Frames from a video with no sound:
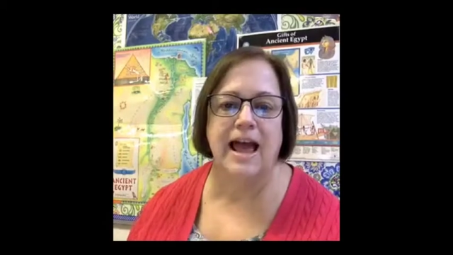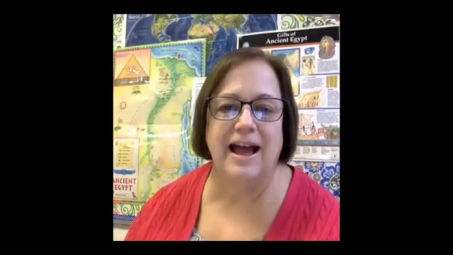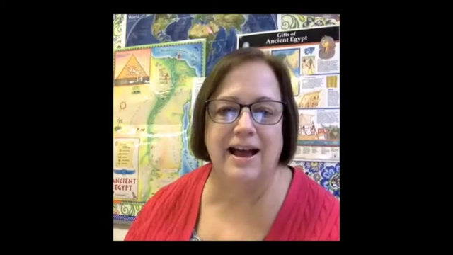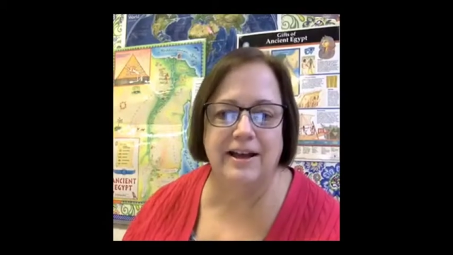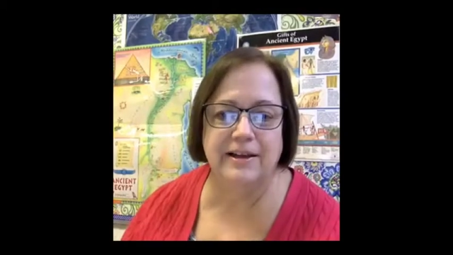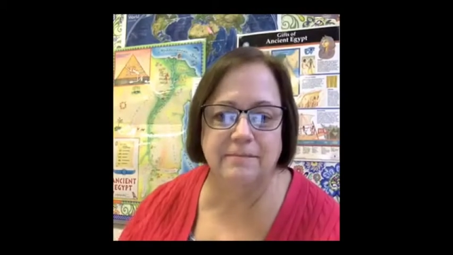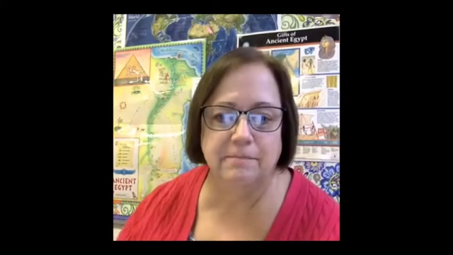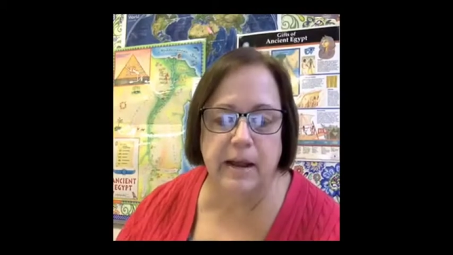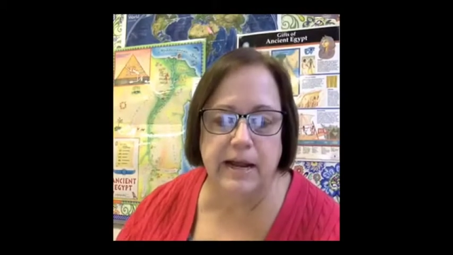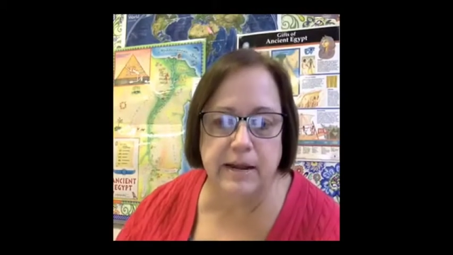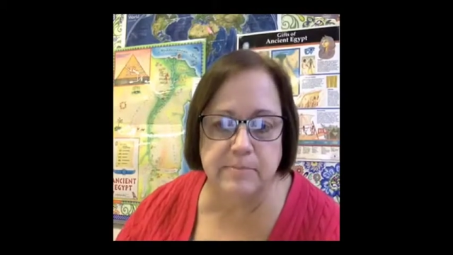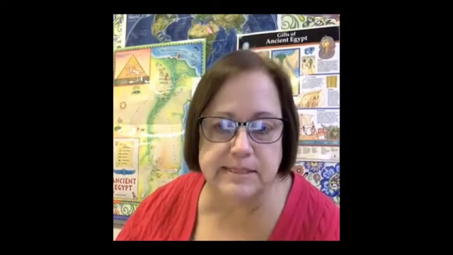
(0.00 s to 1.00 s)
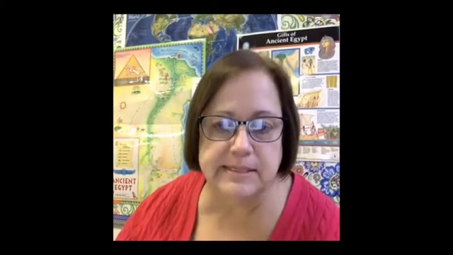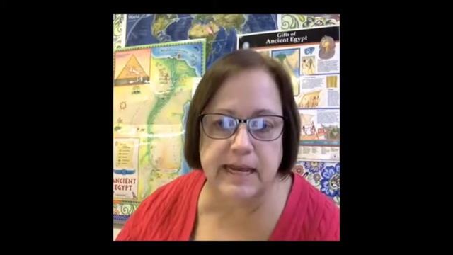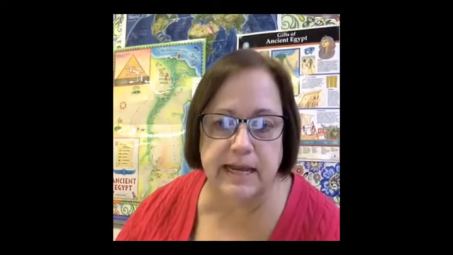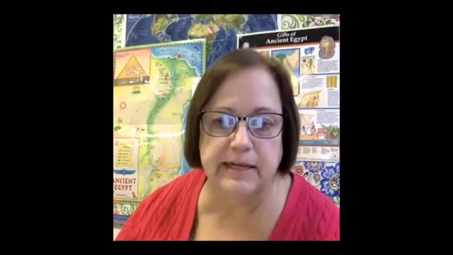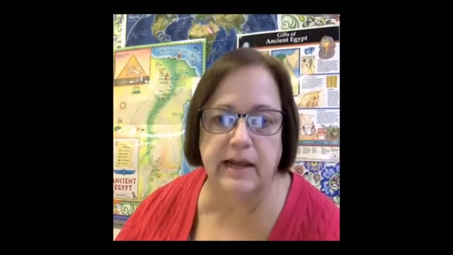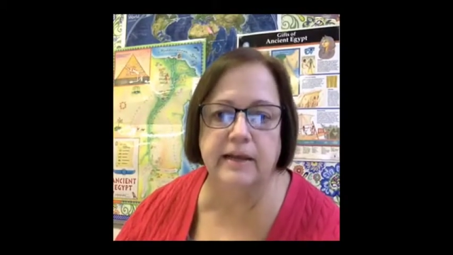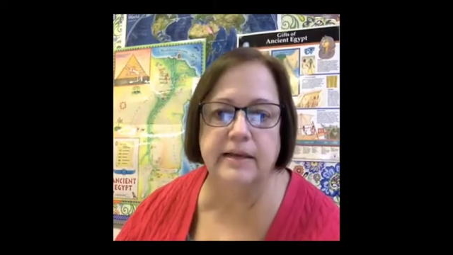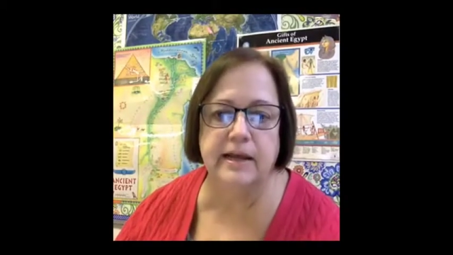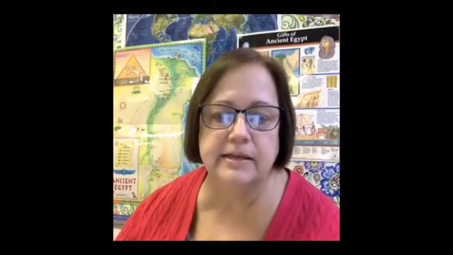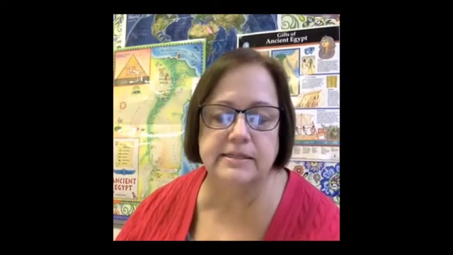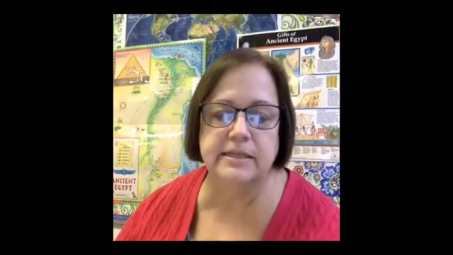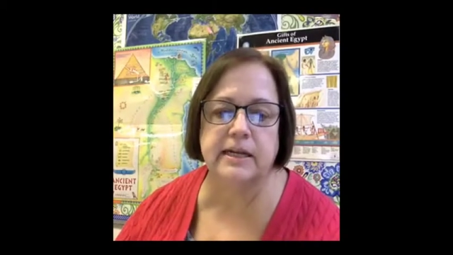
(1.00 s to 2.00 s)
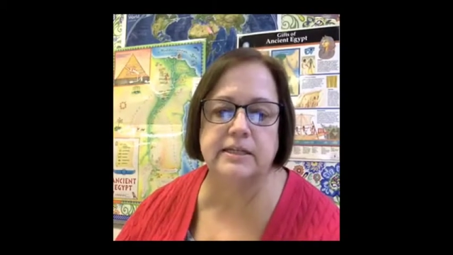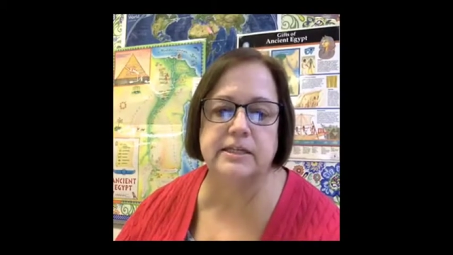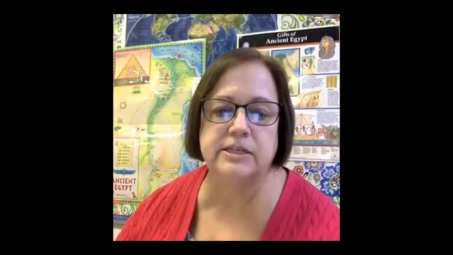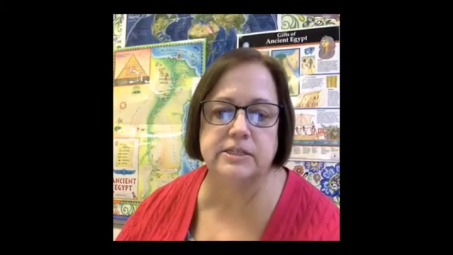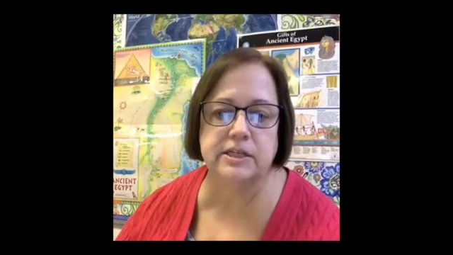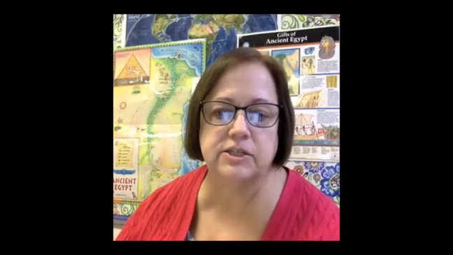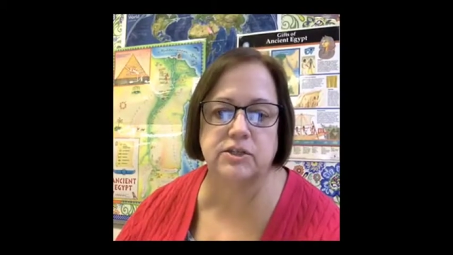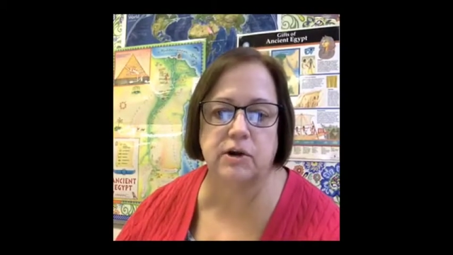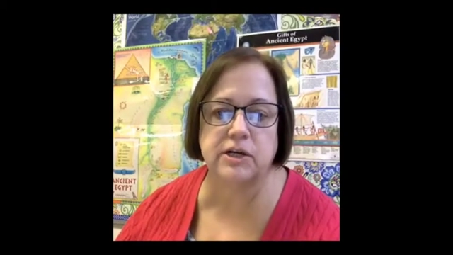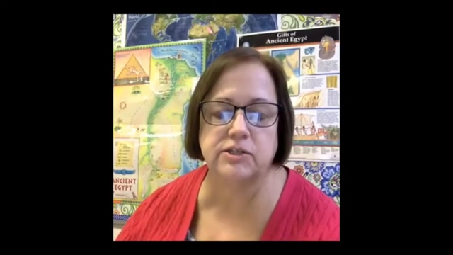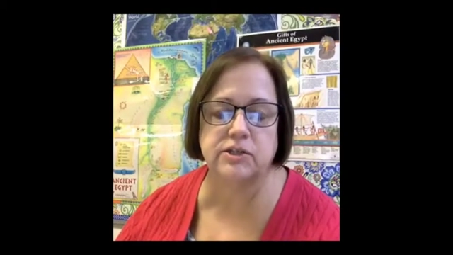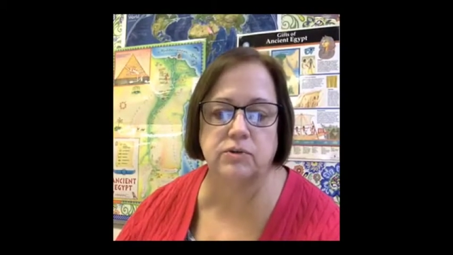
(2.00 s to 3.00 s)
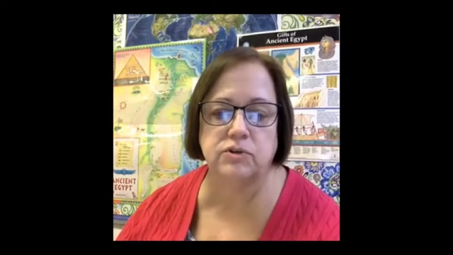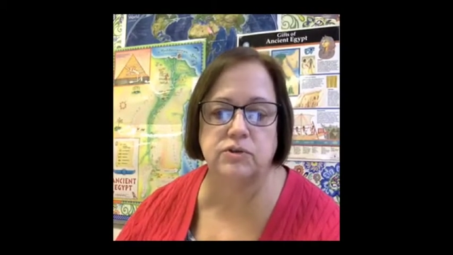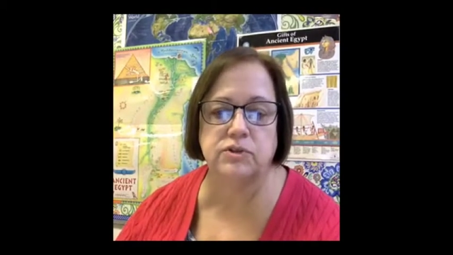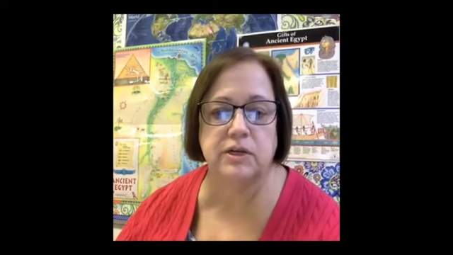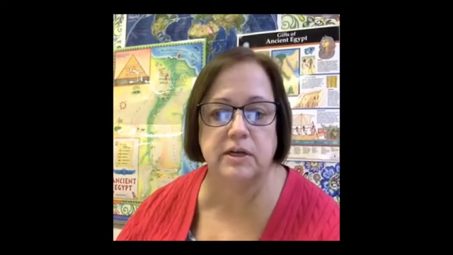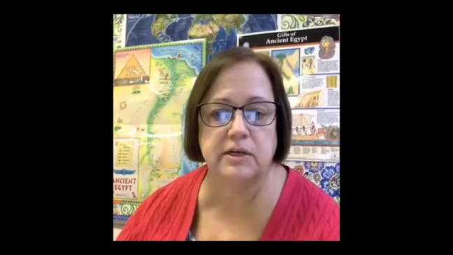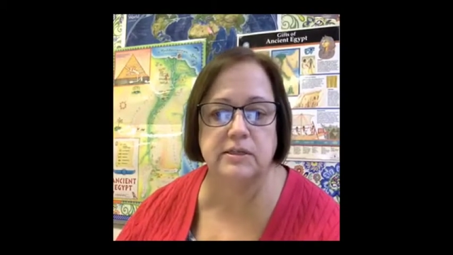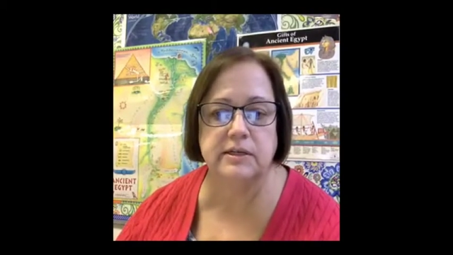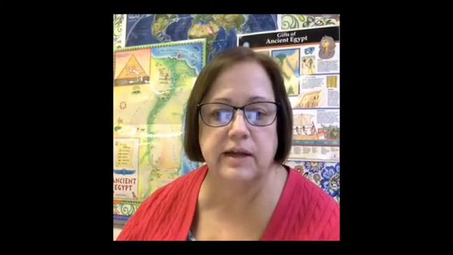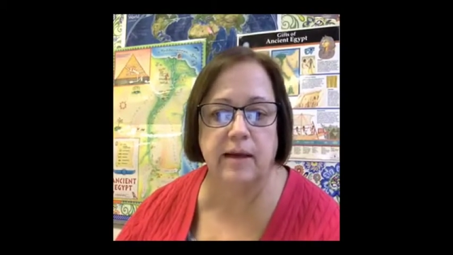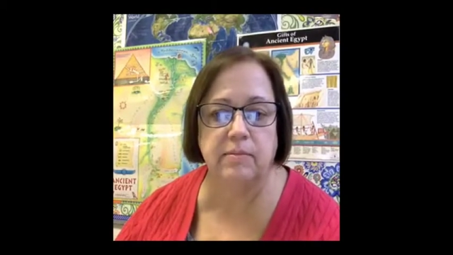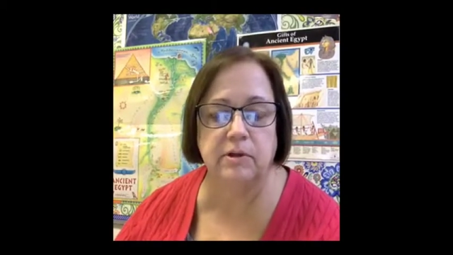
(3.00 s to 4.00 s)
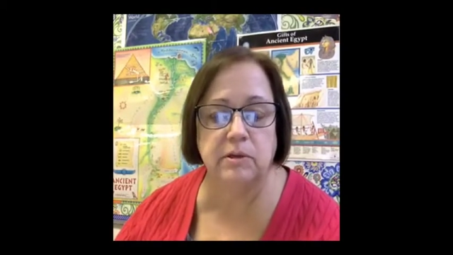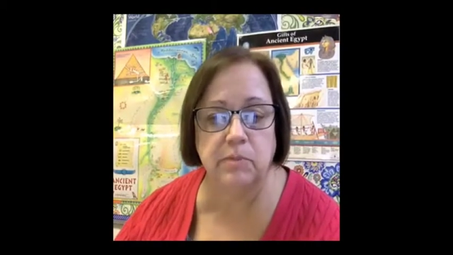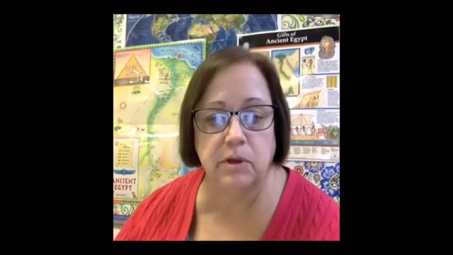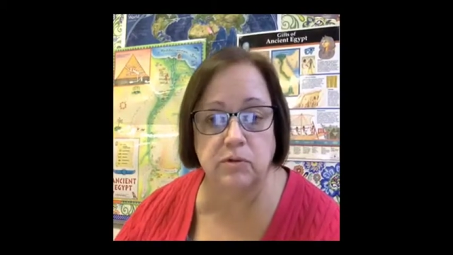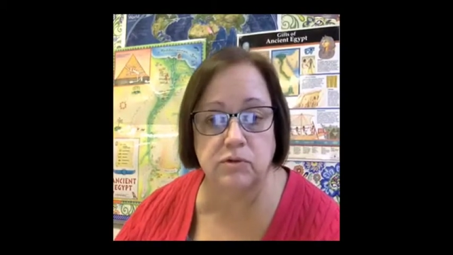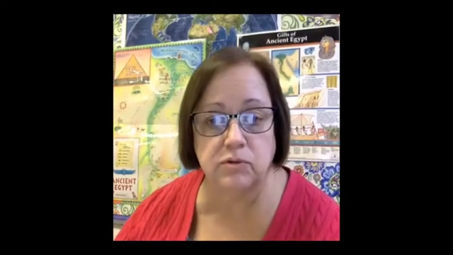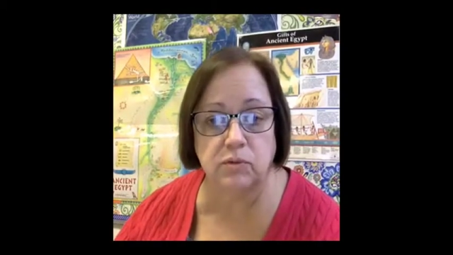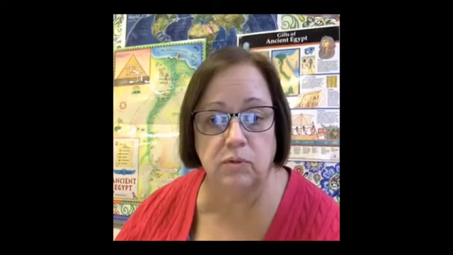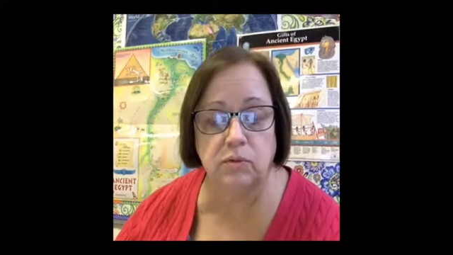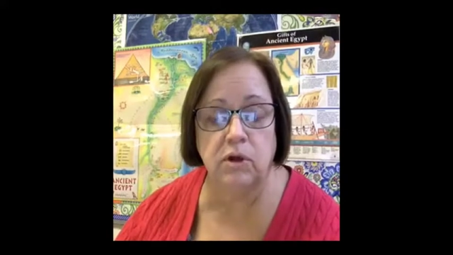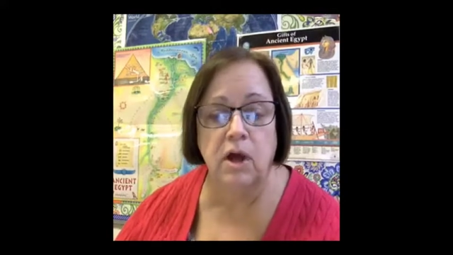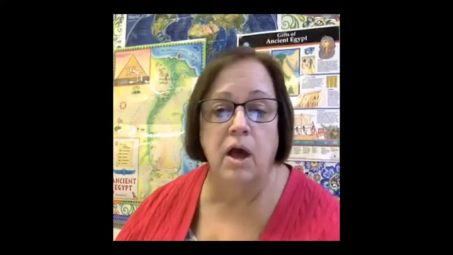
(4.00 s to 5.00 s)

Hi, my name is Sandy Inetz, and I teach sixth grade social studies at Abilene Middle School.